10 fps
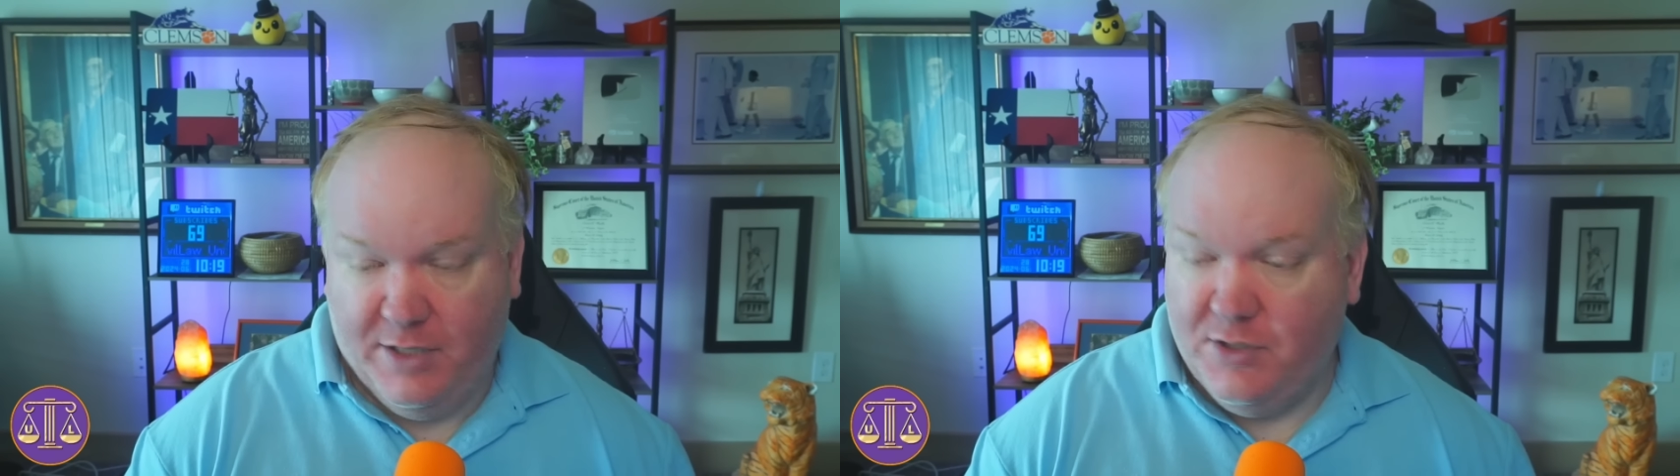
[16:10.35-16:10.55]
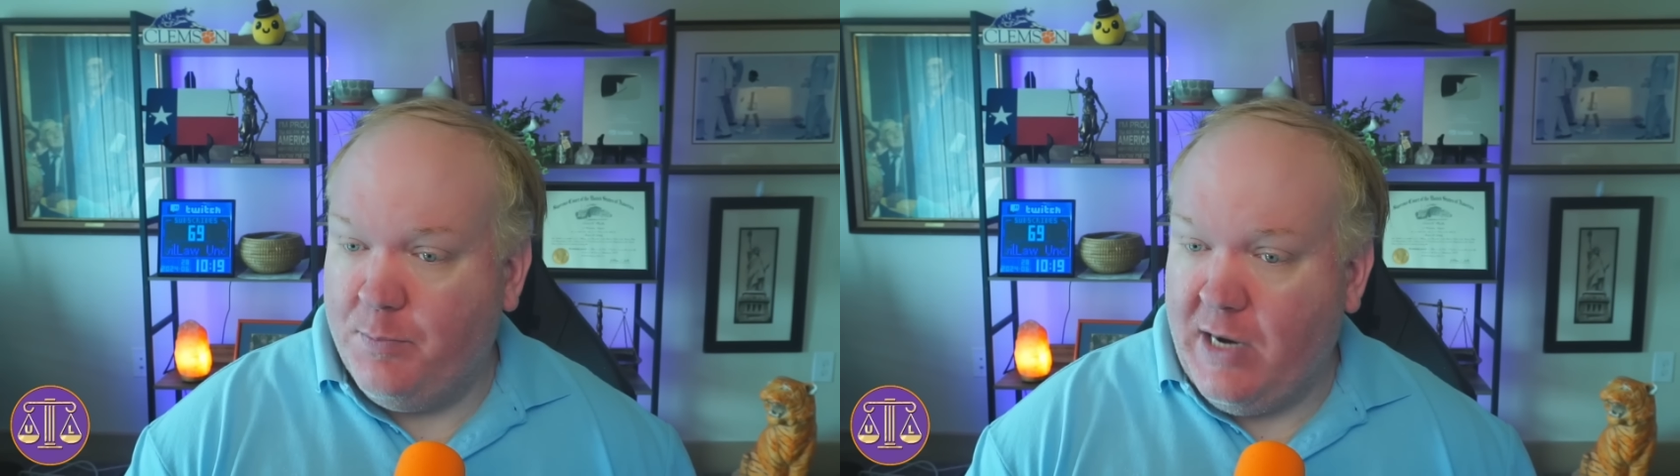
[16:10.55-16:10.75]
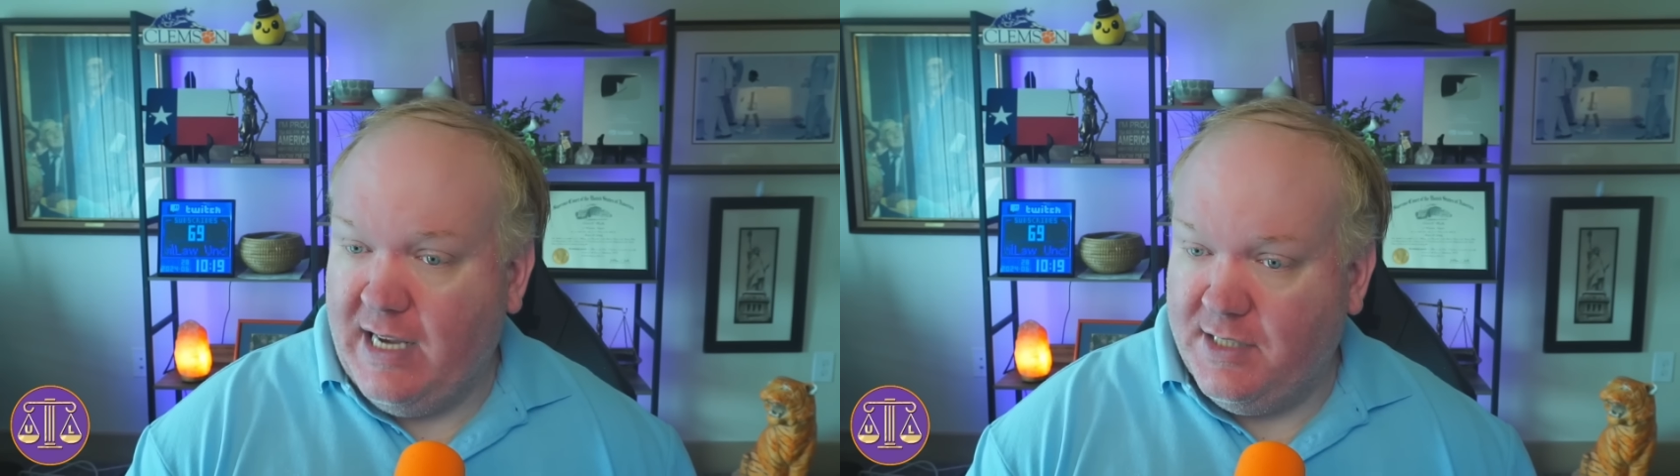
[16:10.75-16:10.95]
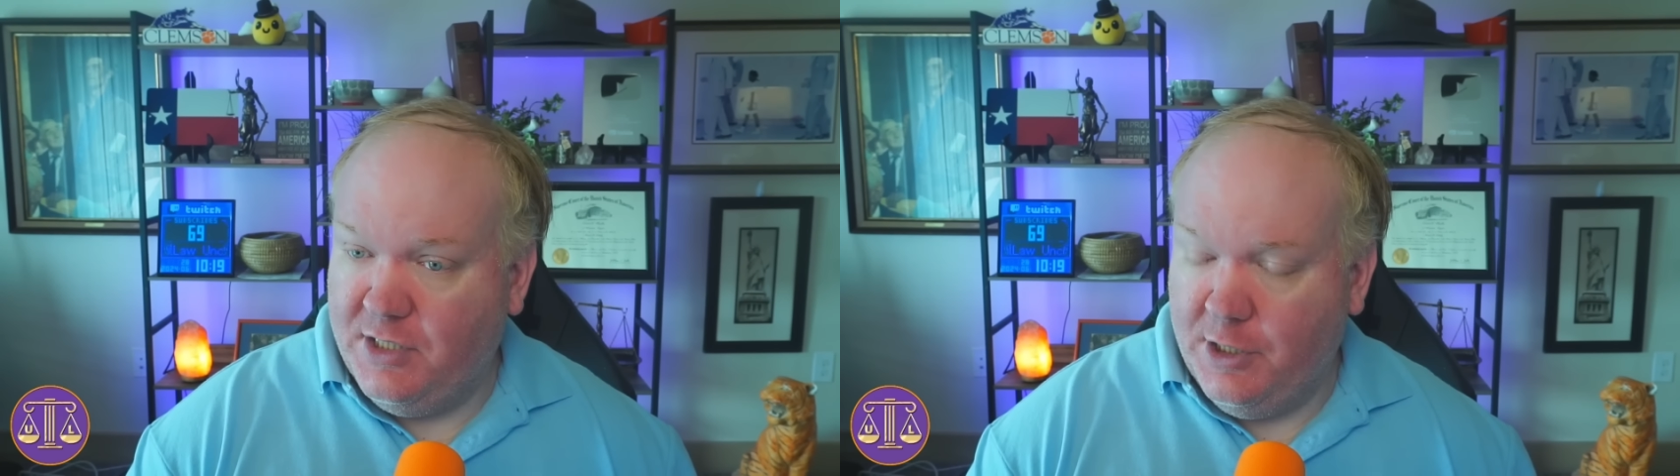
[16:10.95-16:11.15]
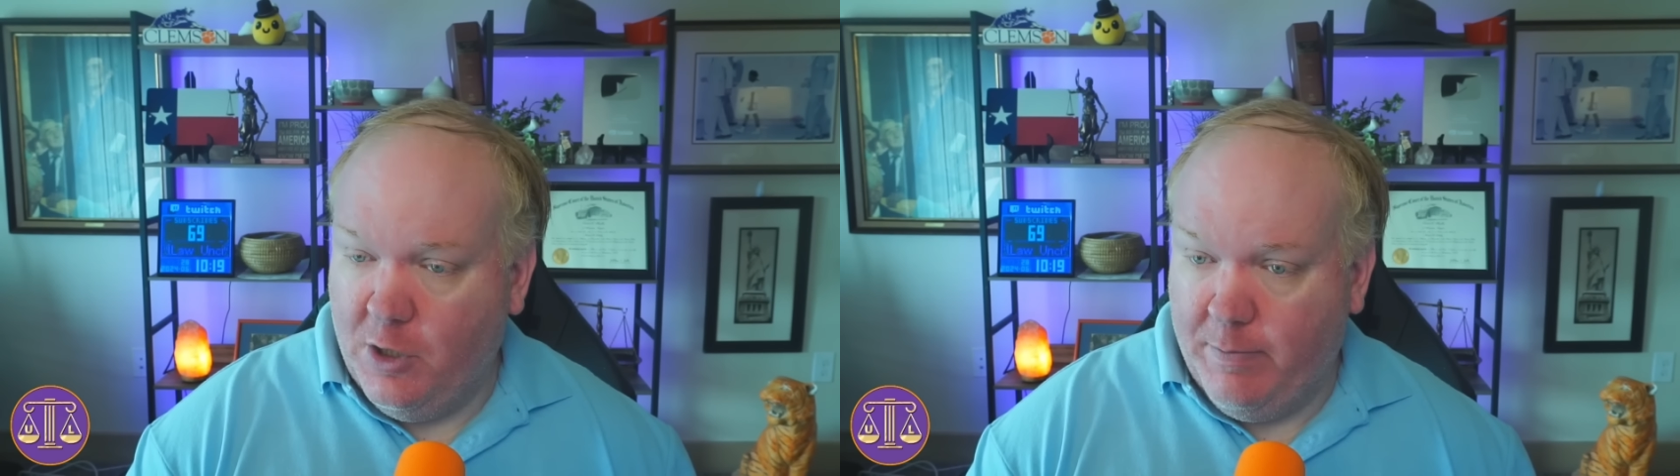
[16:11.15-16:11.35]
Here's the process
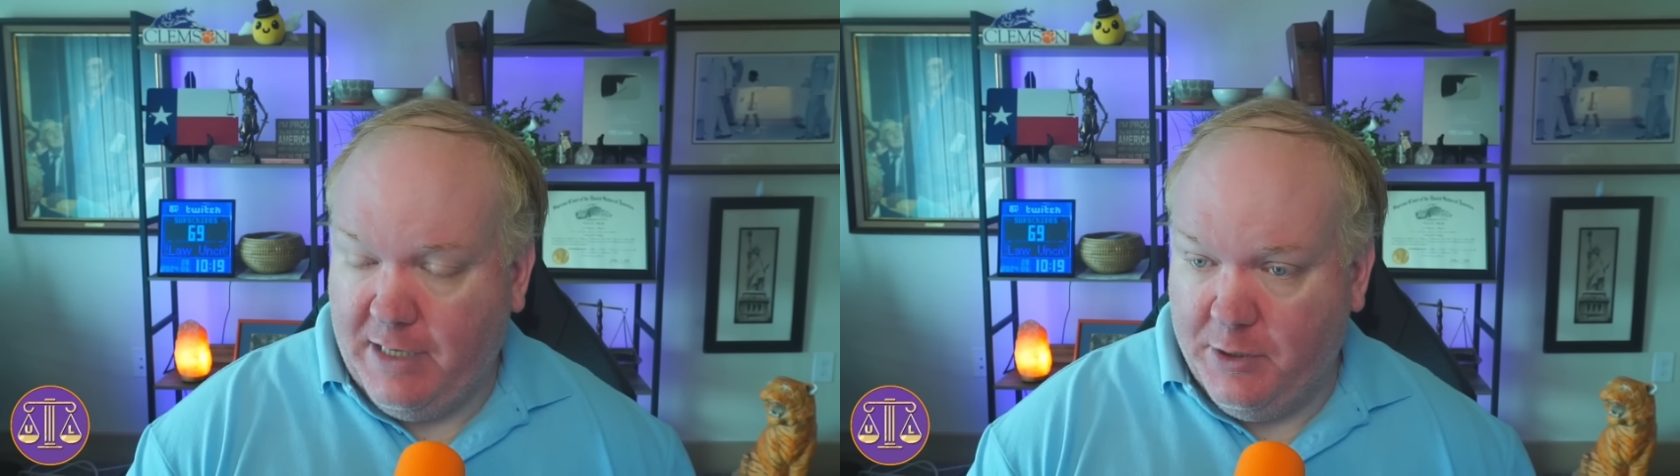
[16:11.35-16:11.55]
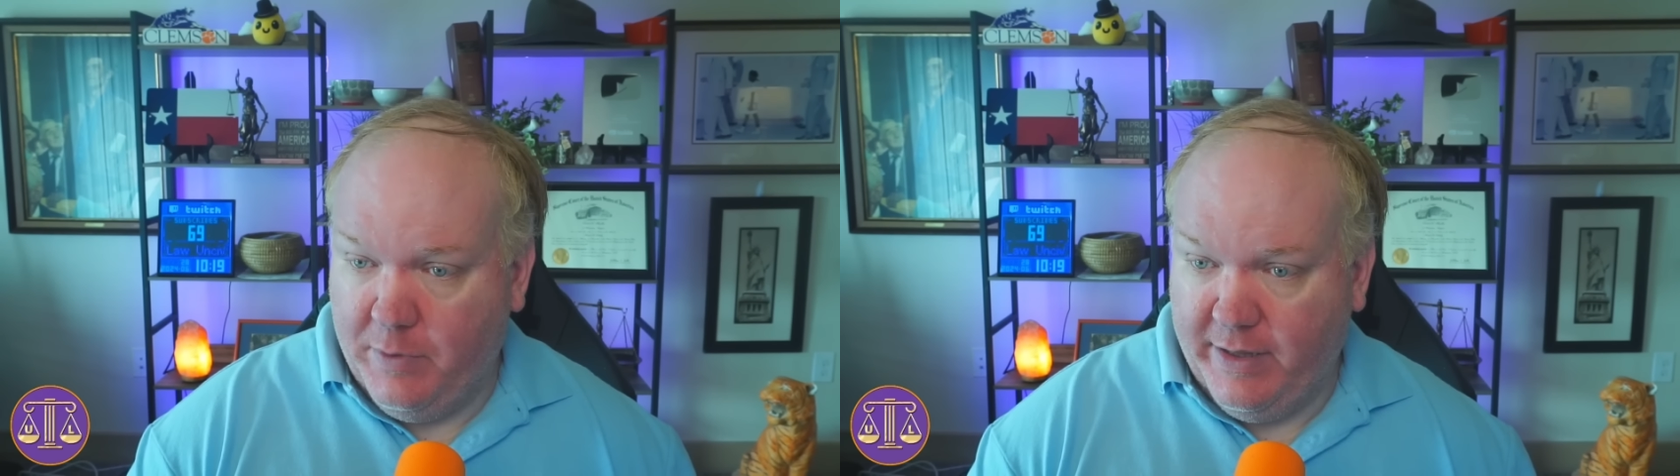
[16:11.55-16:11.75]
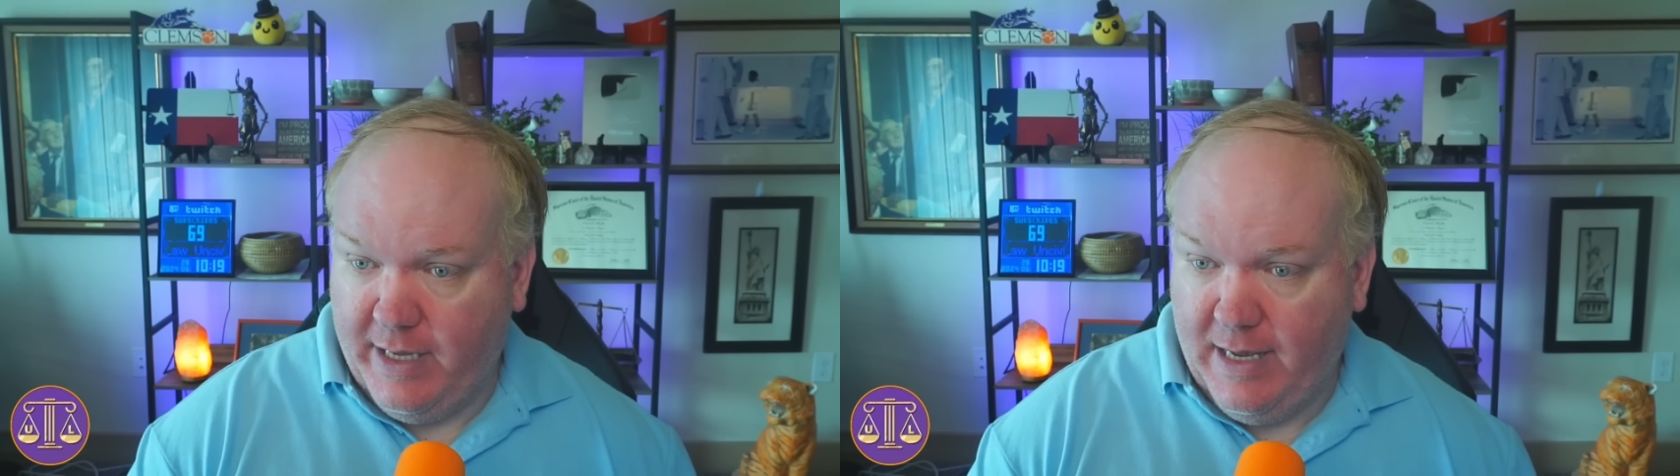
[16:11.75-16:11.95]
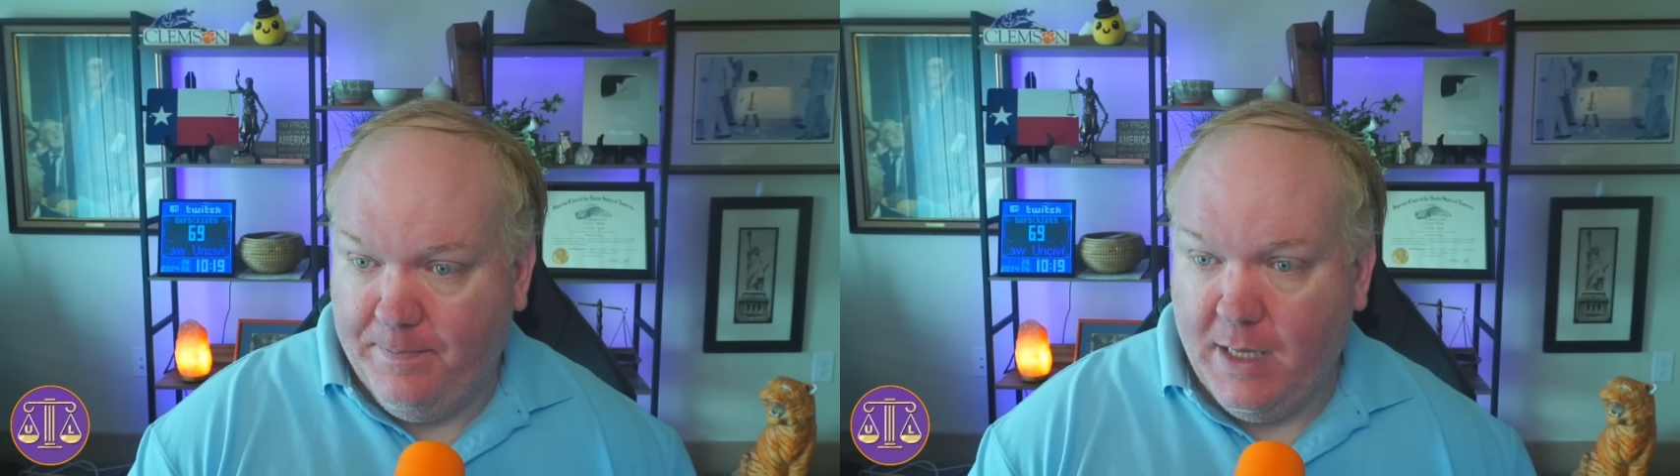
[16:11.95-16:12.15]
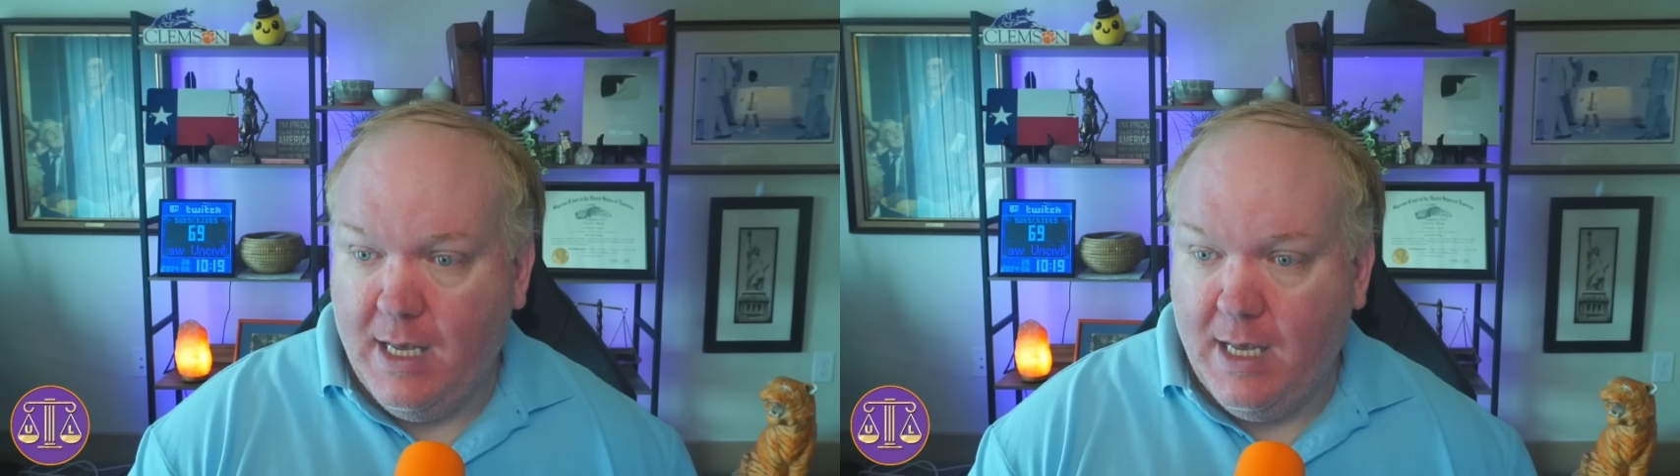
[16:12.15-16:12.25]
to go about doing that.